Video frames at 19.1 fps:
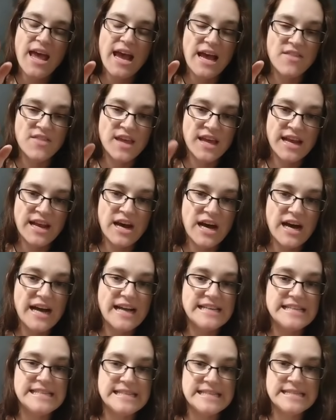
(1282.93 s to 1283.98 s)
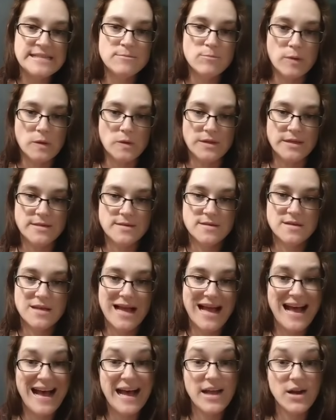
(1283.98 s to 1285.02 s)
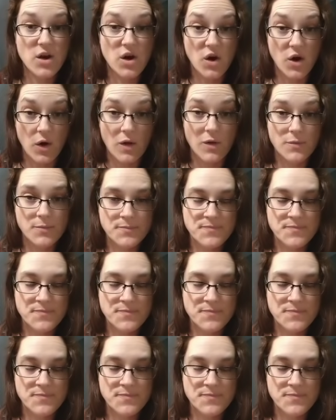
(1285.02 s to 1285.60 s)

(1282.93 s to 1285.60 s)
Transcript: And then I didn't bolus at all.